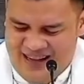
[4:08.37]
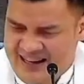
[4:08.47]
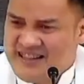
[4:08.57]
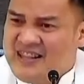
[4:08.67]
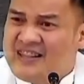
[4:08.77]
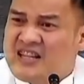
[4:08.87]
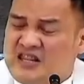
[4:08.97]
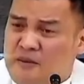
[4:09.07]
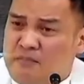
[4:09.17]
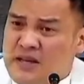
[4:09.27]
And I think
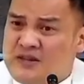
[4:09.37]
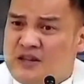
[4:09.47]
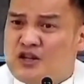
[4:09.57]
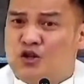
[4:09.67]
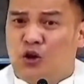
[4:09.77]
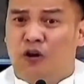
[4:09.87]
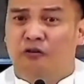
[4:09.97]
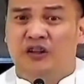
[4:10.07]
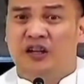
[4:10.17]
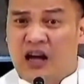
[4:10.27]
that's the message
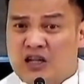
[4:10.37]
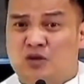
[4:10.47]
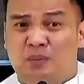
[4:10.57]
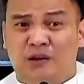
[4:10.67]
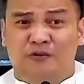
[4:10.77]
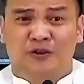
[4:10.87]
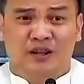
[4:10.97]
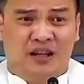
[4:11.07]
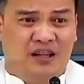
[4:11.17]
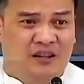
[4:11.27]
of the gospel of
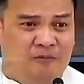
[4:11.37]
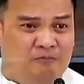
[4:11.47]
today.